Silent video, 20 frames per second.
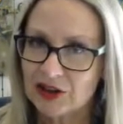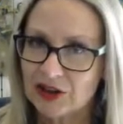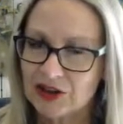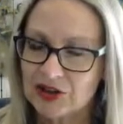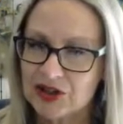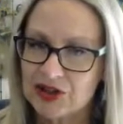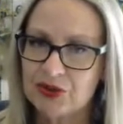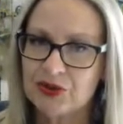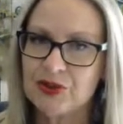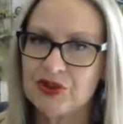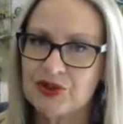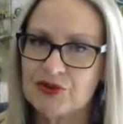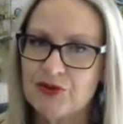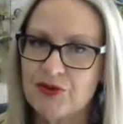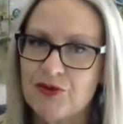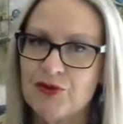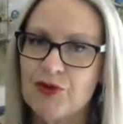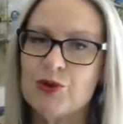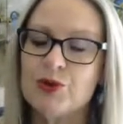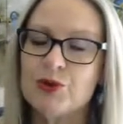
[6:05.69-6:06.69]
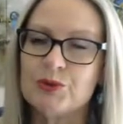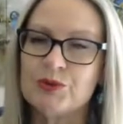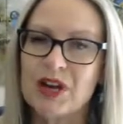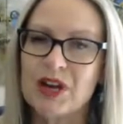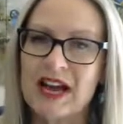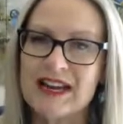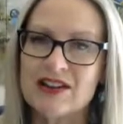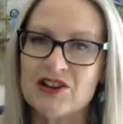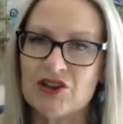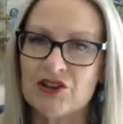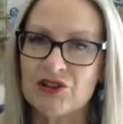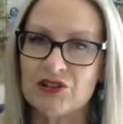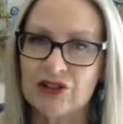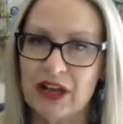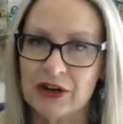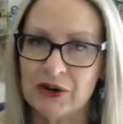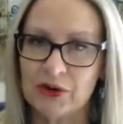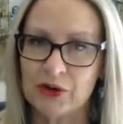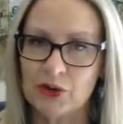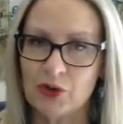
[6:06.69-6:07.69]
assurance formed a
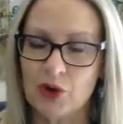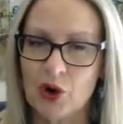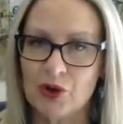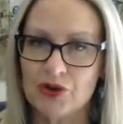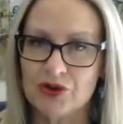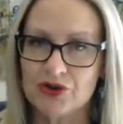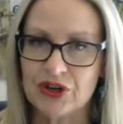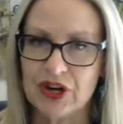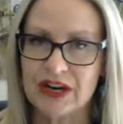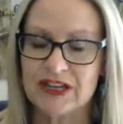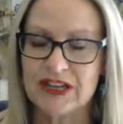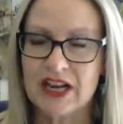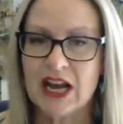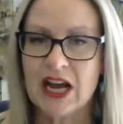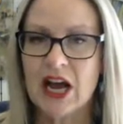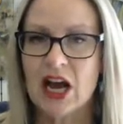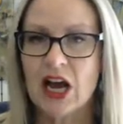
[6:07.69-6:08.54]
collateral contract,